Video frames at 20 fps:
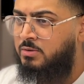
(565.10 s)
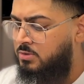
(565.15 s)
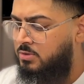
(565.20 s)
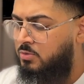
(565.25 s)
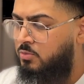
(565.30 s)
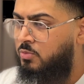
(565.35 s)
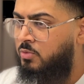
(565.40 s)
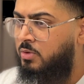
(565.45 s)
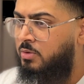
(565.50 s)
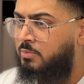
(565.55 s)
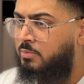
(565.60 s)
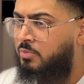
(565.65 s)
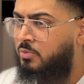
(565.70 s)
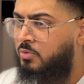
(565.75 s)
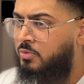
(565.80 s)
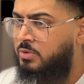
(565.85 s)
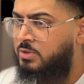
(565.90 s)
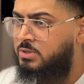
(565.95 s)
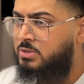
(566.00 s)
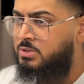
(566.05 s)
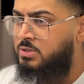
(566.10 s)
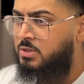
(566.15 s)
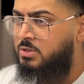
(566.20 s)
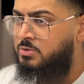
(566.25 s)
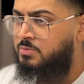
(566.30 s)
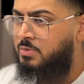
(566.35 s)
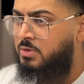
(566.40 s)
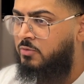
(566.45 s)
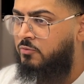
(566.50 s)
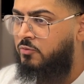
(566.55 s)
We'll import this
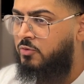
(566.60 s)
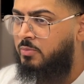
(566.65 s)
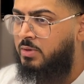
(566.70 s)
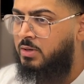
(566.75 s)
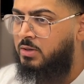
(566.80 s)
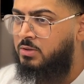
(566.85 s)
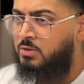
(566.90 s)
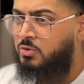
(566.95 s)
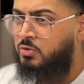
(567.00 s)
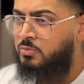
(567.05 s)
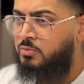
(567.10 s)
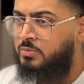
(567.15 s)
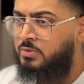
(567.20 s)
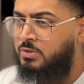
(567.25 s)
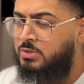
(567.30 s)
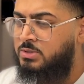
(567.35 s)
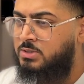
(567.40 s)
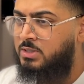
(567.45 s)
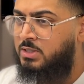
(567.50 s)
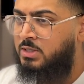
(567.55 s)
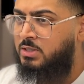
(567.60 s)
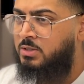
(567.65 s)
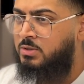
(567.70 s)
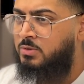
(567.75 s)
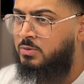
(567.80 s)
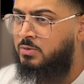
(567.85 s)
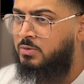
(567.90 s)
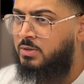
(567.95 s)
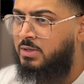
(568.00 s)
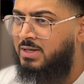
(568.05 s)
search bar from our
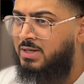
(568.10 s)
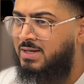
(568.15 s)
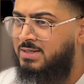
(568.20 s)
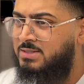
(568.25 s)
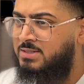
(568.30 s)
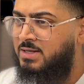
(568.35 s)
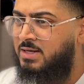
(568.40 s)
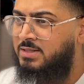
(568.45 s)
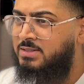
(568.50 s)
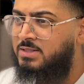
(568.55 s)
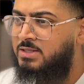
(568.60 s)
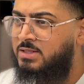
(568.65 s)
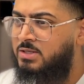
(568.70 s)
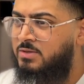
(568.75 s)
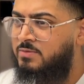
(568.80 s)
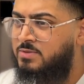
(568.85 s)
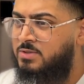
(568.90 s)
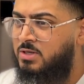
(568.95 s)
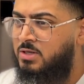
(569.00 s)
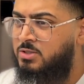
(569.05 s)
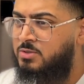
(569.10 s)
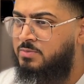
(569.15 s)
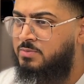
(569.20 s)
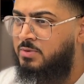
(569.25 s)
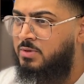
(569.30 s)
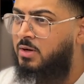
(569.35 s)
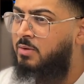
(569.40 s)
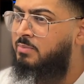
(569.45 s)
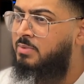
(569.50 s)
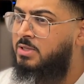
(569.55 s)
home.style. It has an ID of search
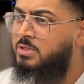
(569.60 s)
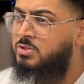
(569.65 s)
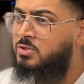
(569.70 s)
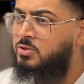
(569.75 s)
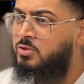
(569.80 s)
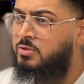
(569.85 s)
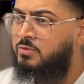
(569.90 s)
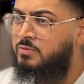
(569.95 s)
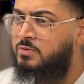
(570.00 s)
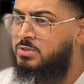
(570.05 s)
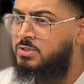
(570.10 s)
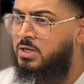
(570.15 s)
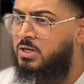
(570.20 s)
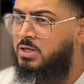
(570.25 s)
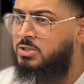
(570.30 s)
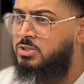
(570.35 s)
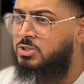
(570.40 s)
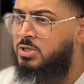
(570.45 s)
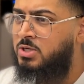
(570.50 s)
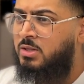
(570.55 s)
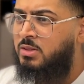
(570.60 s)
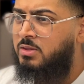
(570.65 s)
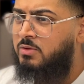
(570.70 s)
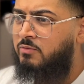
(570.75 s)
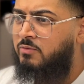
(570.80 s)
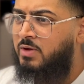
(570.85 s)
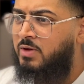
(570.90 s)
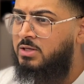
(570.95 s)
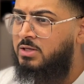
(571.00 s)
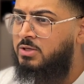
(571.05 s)
bar, a placeholder of search. The
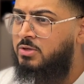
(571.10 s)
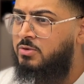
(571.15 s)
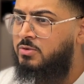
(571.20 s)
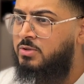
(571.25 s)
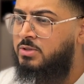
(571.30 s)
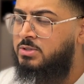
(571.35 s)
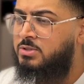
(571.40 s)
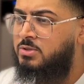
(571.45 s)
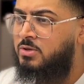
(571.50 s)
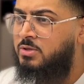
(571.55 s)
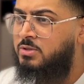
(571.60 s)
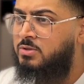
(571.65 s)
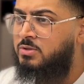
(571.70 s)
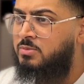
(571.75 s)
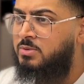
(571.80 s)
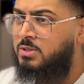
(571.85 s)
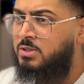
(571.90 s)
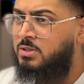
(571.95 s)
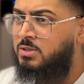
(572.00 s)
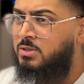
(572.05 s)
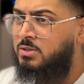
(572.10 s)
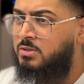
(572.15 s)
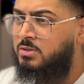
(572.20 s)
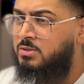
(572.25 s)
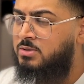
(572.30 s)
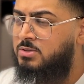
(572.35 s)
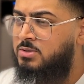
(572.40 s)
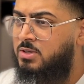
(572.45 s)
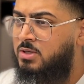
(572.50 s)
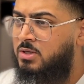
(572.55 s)
value is going to be
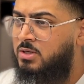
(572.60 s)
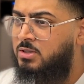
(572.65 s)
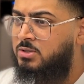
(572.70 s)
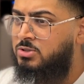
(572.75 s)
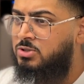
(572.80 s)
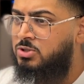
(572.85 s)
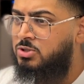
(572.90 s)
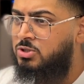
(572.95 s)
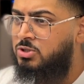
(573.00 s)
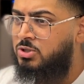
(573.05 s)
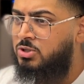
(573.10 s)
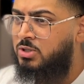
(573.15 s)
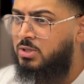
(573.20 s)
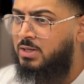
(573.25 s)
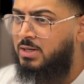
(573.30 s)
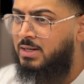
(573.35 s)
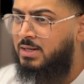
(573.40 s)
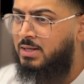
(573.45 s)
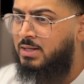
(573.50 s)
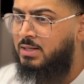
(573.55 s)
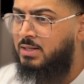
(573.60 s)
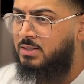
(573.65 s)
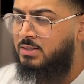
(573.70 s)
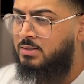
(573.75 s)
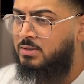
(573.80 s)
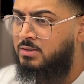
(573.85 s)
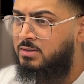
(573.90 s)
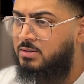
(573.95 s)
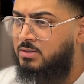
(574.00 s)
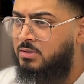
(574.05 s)
search,
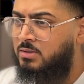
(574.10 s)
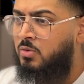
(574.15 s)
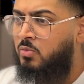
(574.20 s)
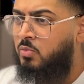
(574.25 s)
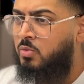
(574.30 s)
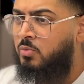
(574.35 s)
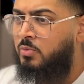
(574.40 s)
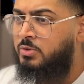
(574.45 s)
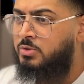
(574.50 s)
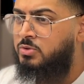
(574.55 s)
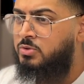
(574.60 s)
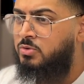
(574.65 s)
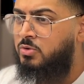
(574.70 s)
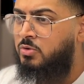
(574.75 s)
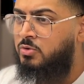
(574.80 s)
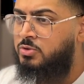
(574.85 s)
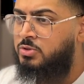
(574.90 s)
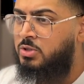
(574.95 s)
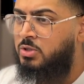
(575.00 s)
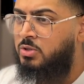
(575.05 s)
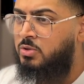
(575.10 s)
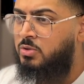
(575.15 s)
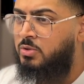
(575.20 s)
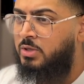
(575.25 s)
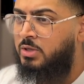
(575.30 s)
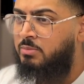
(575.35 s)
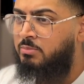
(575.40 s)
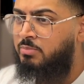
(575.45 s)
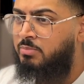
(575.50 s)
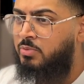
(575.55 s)
and we want to also
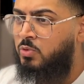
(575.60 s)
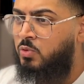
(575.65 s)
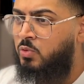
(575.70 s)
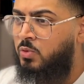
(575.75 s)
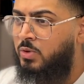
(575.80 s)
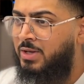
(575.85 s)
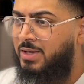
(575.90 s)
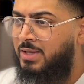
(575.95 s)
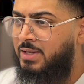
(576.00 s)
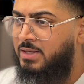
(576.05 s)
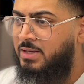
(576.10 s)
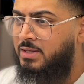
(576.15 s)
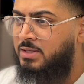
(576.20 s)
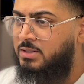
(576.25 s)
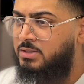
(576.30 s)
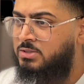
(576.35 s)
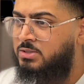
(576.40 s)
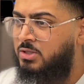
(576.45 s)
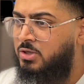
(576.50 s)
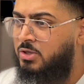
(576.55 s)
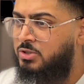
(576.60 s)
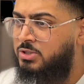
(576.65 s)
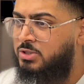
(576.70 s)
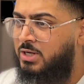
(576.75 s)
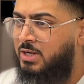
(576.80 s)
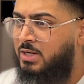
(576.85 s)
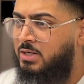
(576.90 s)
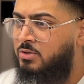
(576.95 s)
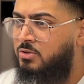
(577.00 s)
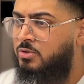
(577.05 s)
import a search
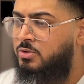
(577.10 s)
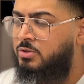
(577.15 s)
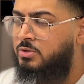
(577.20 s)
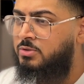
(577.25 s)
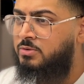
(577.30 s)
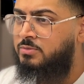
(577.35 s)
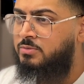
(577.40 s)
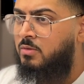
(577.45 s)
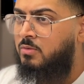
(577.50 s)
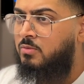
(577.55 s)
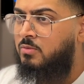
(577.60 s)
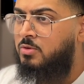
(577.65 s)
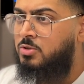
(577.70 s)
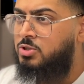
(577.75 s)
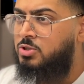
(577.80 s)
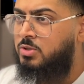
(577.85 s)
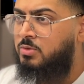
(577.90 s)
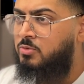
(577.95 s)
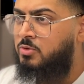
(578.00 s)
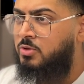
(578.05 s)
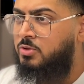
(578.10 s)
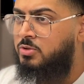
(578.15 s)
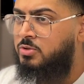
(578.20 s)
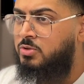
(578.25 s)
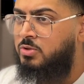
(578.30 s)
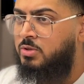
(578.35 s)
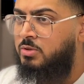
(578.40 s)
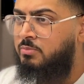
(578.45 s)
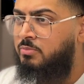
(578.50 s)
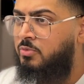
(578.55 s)
icon, which I'm going
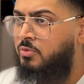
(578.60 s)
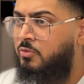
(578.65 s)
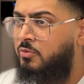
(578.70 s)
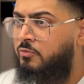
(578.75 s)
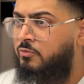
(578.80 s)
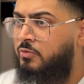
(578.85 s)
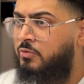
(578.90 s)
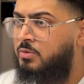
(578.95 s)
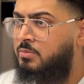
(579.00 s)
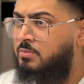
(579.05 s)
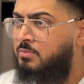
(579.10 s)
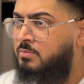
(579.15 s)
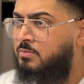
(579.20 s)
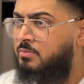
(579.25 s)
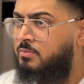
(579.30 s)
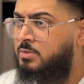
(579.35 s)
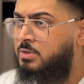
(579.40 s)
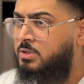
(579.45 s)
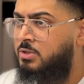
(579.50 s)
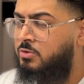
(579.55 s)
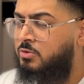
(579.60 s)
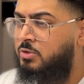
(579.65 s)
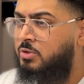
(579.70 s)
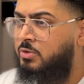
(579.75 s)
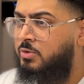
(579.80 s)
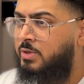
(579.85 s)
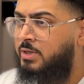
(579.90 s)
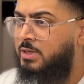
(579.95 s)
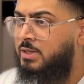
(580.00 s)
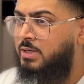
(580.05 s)
to import from
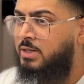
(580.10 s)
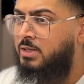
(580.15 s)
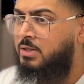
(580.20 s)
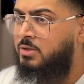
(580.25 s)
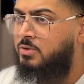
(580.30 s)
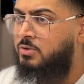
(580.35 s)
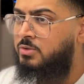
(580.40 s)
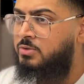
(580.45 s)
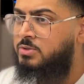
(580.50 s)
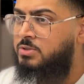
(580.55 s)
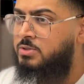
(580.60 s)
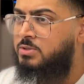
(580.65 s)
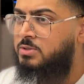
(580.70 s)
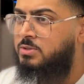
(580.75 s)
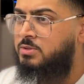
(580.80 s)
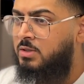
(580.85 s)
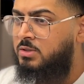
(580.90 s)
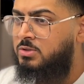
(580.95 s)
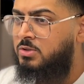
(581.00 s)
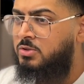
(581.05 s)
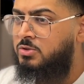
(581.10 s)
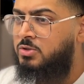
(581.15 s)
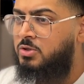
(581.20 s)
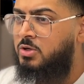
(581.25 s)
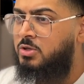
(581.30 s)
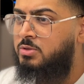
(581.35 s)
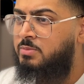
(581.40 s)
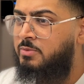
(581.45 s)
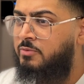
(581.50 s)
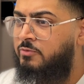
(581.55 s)
Material UI icons. It's also
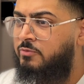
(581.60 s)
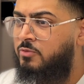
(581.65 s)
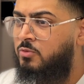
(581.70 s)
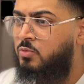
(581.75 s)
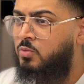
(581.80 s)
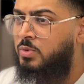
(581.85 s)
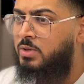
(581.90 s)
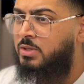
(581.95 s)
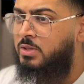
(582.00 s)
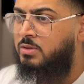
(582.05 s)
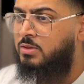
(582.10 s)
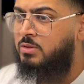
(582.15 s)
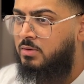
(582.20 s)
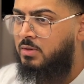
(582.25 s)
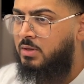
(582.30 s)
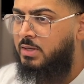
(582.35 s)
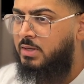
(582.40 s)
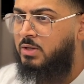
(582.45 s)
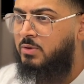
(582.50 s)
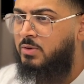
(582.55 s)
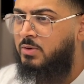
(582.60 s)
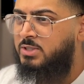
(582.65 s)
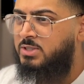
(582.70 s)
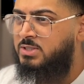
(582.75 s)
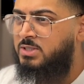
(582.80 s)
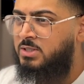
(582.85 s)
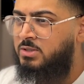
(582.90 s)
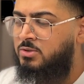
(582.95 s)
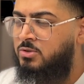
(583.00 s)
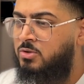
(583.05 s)
going to be full width. And now I just
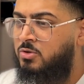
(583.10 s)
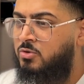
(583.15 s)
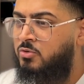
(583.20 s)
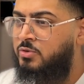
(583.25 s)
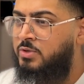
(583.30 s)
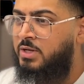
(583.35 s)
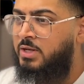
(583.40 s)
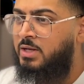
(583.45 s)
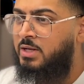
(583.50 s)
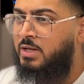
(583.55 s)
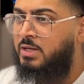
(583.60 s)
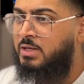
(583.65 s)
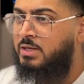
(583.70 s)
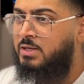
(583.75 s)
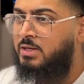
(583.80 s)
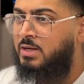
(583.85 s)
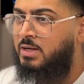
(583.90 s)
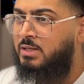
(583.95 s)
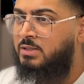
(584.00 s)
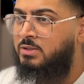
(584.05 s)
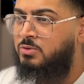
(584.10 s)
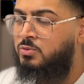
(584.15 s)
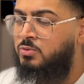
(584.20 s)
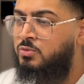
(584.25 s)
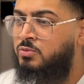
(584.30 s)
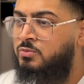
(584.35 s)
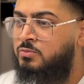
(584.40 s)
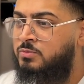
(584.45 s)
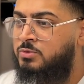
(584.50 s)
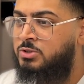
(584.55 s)
need to create a
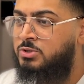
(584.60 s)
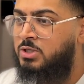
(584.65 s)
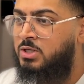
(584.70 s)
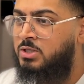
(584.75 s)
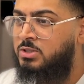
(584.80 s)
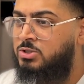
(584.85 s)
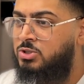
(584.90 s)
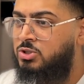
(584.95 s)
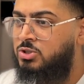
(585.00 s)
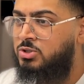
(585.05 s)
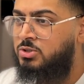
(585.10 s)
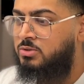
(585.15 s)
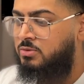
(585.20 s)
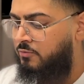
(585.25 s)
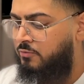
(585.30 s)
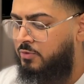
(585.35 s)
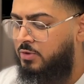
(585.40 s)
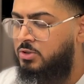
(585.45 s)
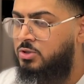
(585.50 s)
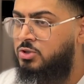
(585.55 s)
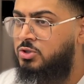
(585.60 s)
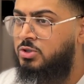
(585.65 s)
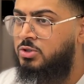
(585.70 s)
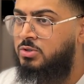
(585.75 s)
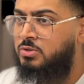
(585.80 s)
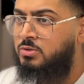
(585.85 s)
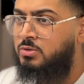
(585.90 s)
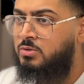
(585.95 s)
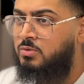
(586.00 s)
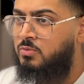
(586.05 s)
handle search
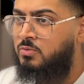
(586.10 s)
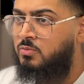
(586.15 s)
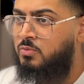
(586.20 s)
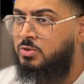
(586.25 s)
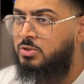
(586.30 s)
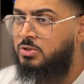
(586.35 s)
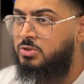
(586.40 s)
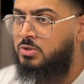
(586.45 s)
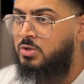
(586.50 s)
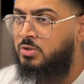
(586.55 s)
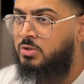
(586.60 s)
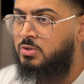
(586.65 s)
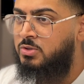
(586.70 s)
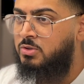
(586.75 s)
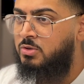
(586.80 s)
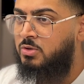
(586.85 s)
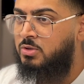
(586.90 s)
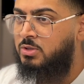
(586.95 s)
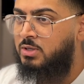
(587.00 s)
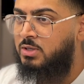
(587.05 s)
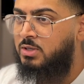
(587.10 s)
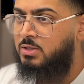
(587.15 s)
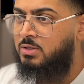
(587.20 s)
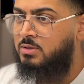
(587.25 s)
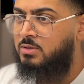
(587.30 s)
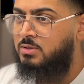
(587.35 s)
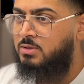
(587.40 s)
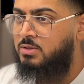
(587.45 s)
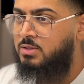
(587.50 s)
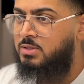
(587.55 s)
function, which is going to look like
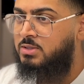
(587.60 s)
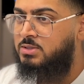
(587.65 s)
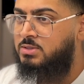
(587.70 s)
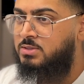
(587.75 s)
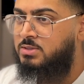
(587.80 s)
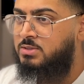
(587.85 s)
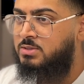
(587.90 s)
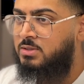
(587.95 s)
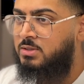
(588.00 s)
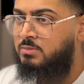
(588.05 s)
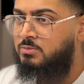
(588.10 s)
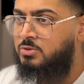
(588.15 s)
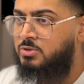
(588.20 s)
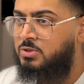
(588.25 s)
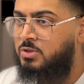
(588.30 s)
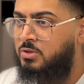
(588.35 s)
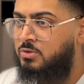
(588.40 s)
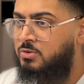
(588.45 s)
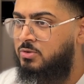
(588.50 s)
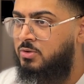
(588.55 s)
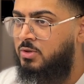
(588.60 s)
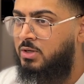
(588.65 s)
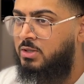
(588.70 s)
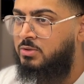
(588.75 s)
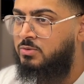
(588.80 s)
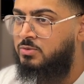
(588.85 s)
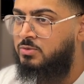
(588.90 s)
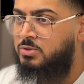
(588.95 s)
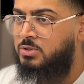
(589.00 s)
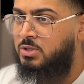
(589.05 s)
this. I'm just going to
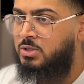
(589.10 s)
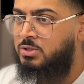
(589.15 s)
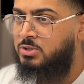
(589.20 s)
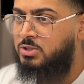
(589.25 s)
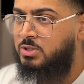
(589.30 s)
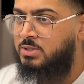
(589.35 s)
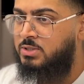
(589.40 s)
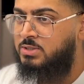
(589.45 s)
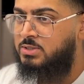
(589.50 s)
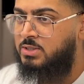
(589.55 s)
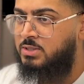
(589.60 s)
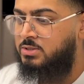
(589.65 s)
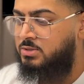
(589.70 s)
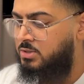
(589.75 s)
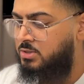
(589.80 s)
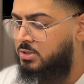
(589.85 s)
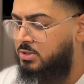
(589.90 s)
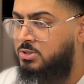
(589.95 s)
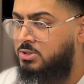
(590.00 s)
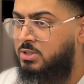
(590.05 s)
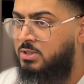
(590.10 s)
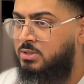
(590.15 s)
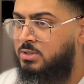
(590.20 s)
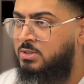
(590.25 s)
handle search and set search like